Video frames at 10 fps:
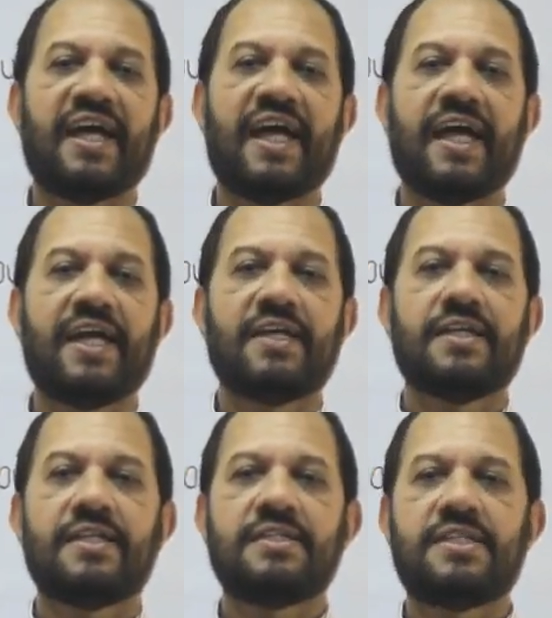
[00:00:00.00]

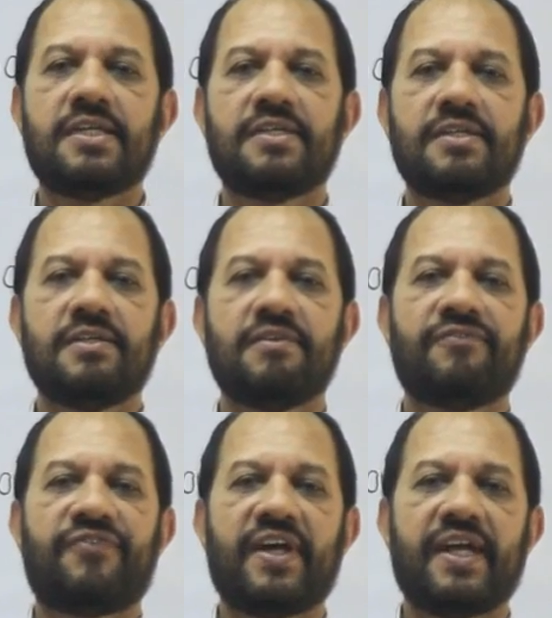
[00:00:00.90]

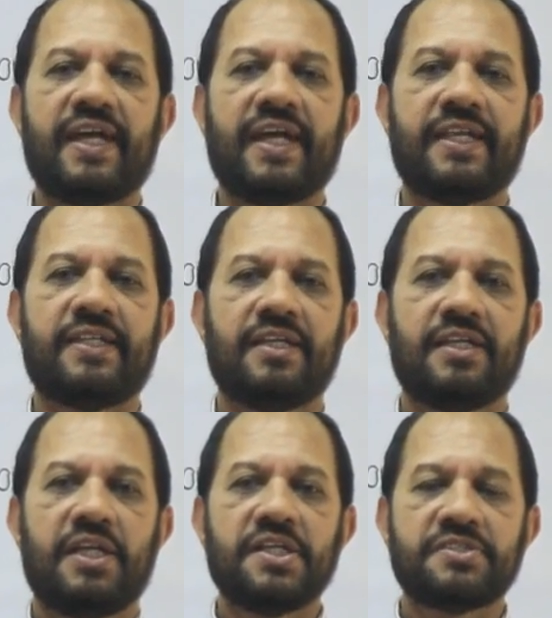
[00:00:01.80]
ad, fad.
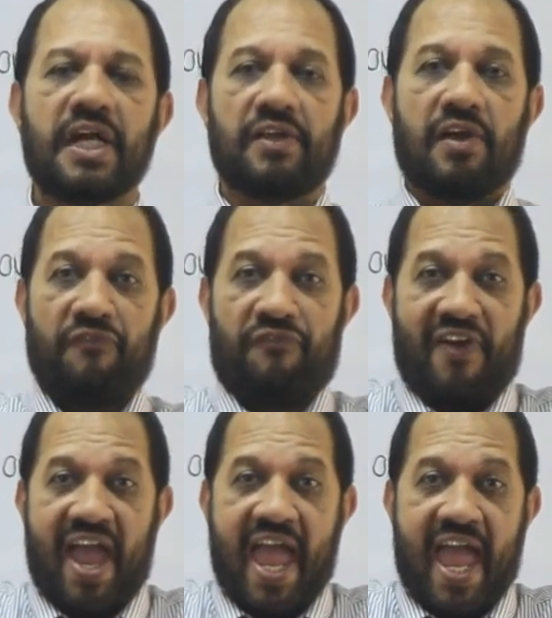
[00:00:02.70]
It's not
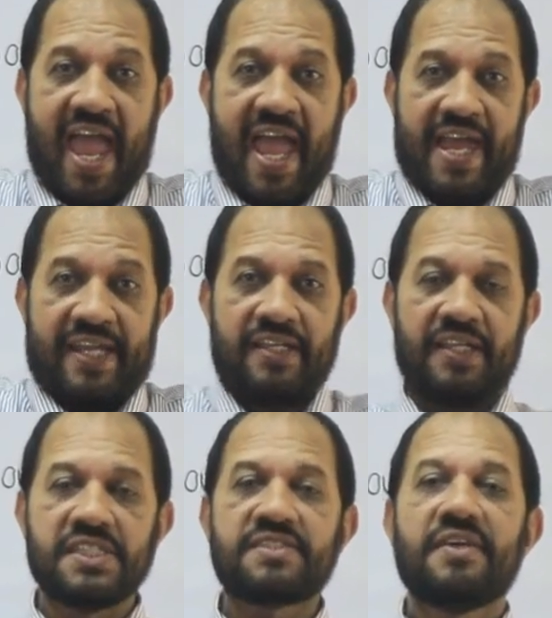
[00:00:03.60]
fad,
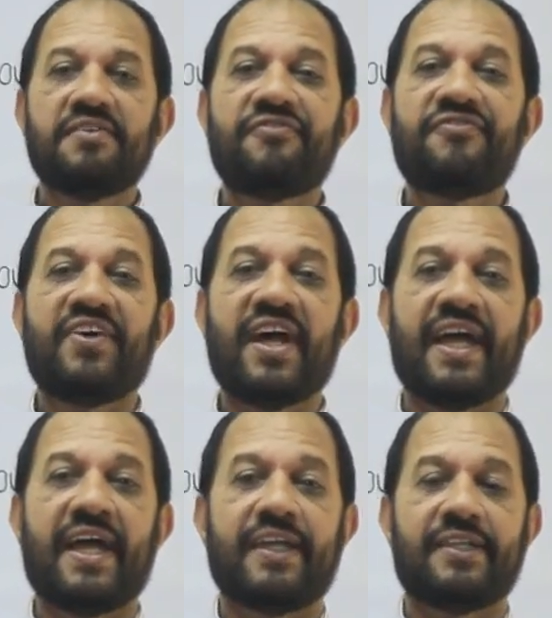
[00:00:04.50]
it's
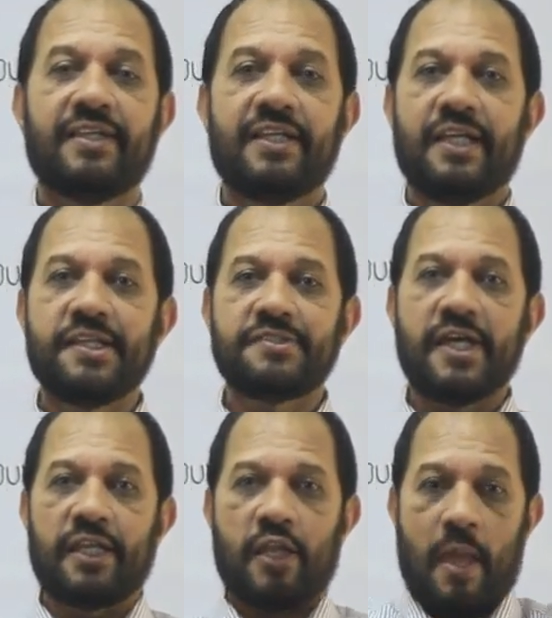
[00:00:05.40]
fad. It's
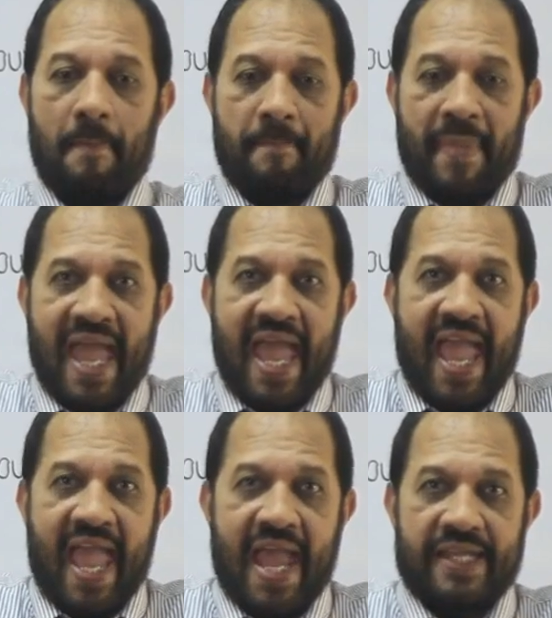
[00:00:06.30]
not
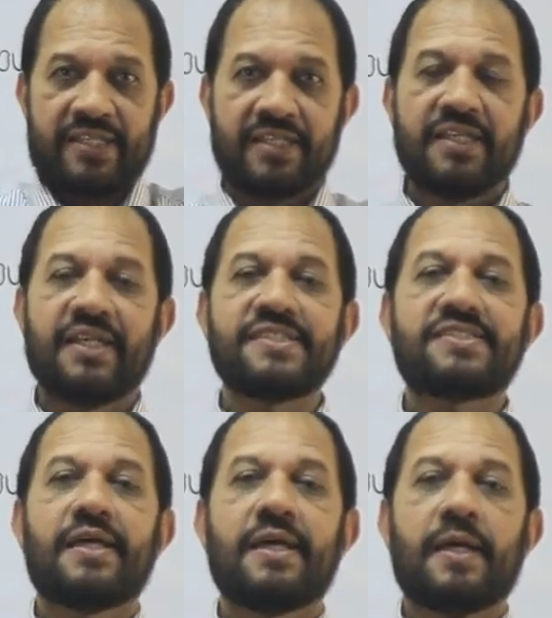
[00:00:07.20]
mad,
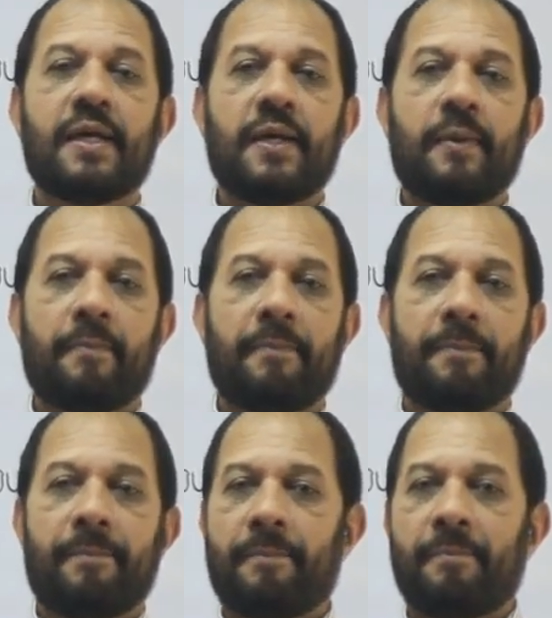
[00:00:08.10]
it's
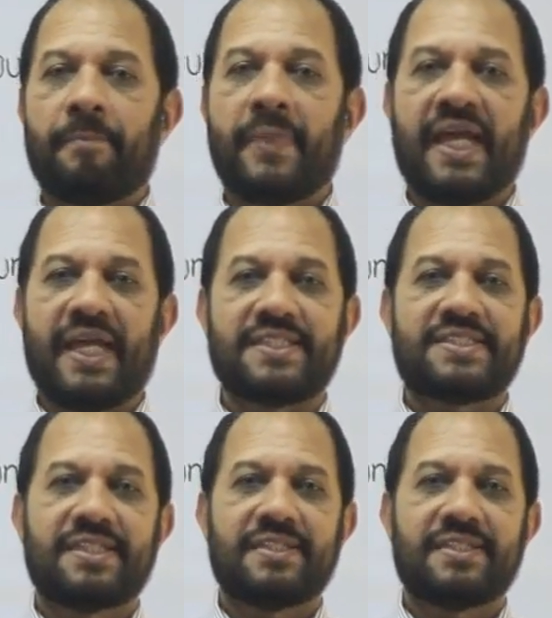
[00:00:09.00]
mad.